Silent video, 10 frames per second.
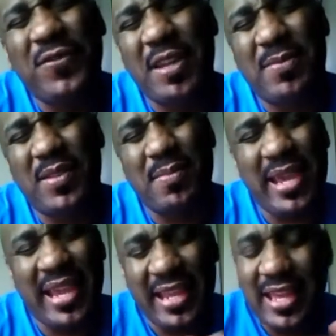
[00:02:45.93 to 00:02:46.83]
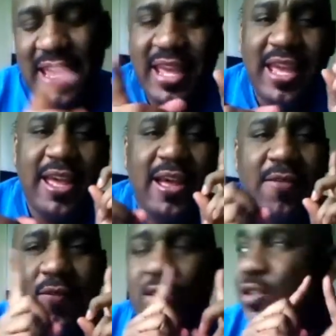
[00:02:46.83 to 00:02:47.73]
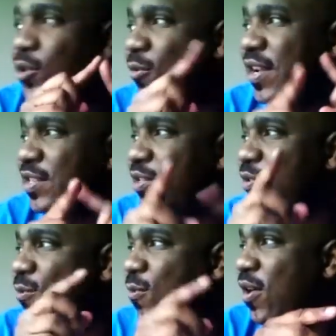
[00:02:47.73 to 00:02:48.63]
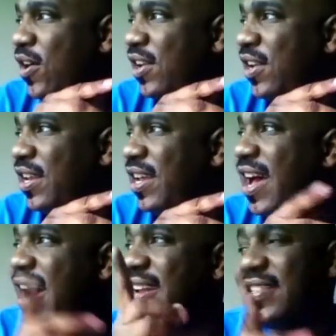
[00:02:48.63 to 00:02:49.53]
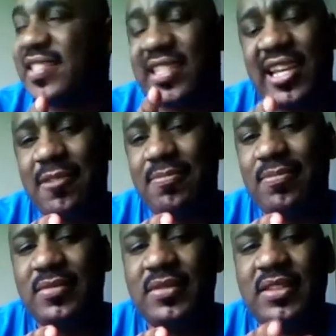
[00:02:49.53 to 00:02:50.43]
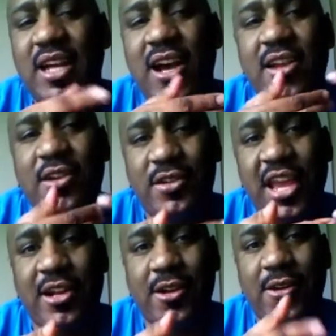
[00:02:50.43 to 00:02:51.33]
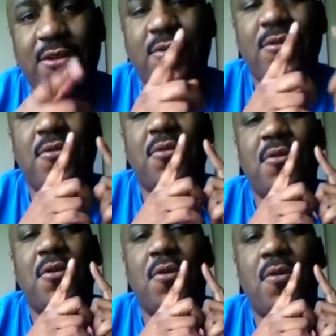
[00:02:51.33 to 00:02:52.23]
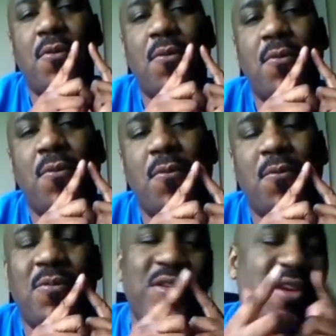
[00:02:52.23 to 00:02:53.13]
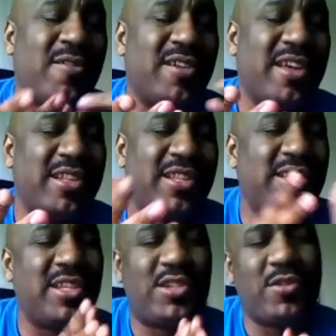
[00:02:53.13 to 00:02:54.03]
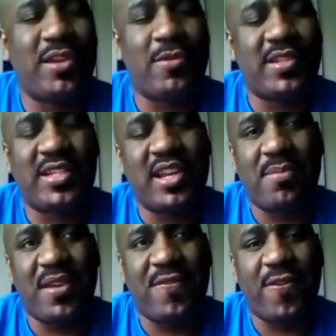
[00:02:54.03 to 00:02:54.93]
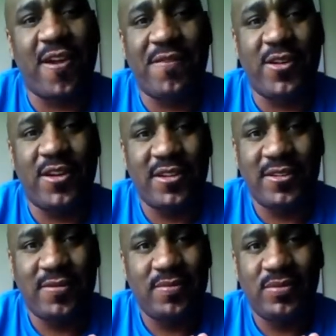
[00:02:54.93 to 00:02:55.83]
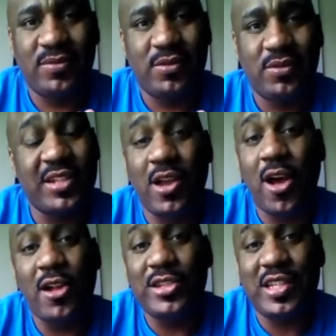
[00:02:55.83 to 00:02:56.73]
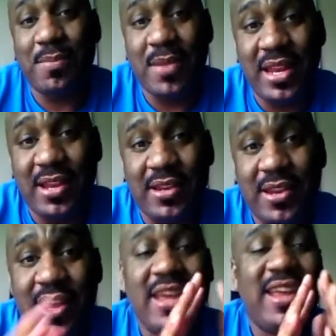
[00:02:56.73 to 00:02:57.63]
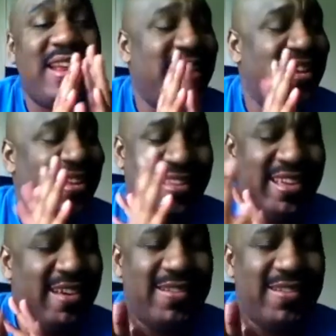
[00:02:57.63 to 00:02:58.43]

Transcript: flip to me for two reasons. One, honestly, Undertaker, the streak wasn't going to be forever. Let's all just admit it. It